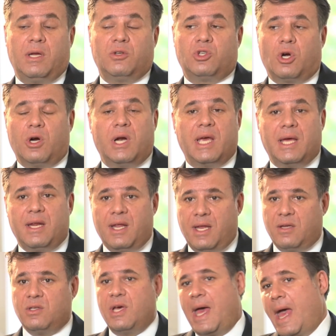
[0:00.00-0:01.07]
turning it
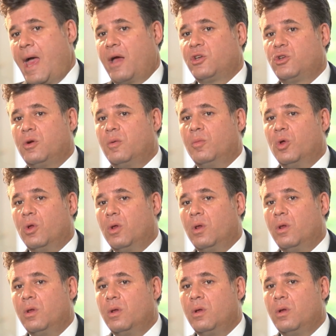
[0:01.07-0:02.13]
into
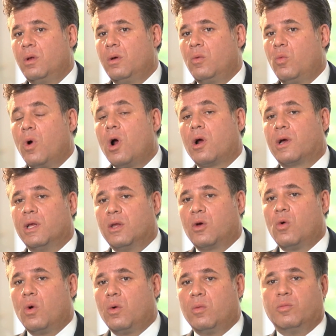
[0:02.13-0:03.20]
actionable work in the
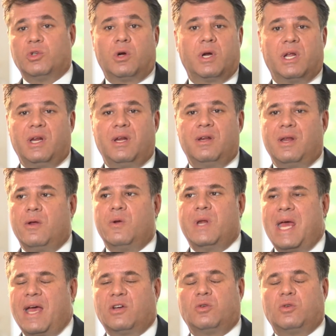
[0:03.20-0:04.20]
courtroom, turning it into an